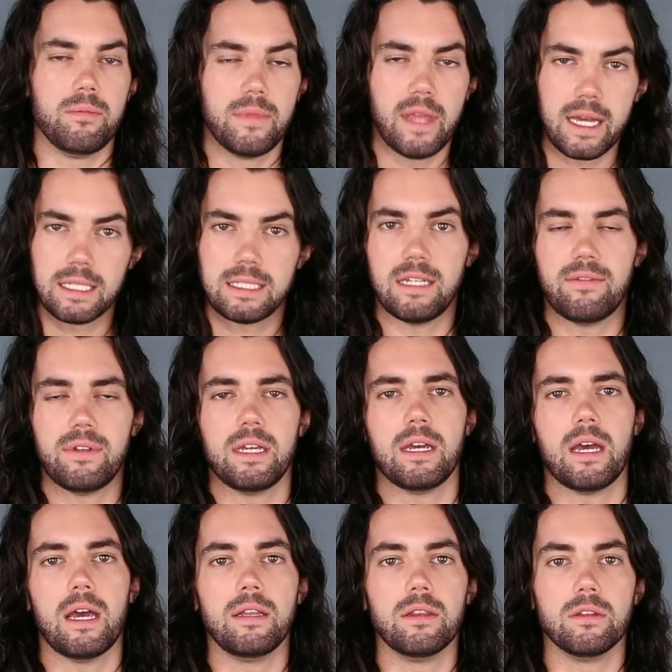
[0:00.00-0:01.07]

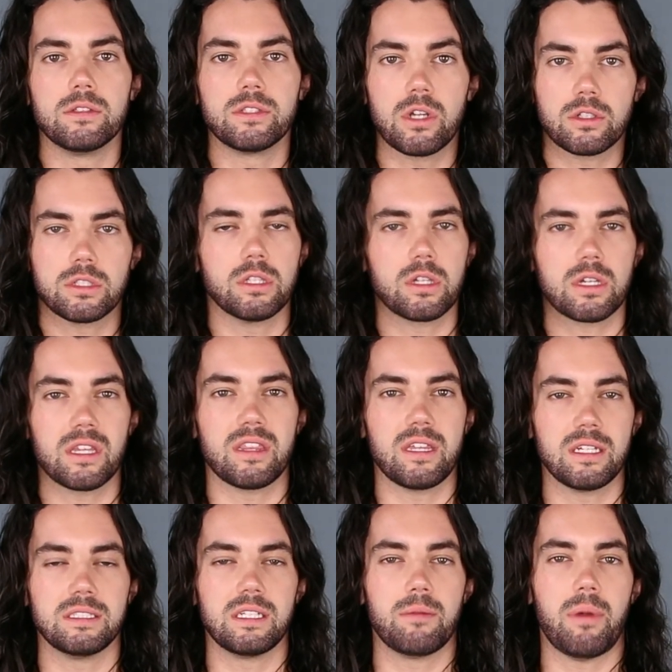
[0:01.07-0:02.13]
negativity and start to look at
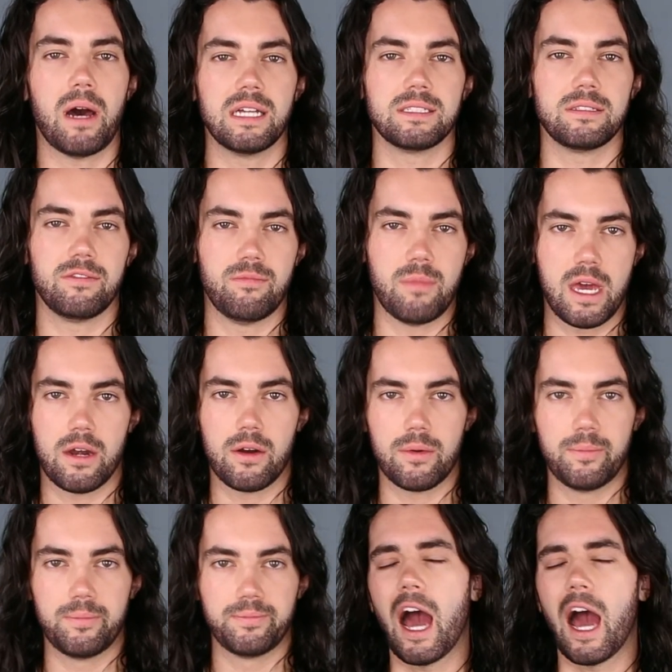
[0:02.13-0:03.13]
things in a positive manner.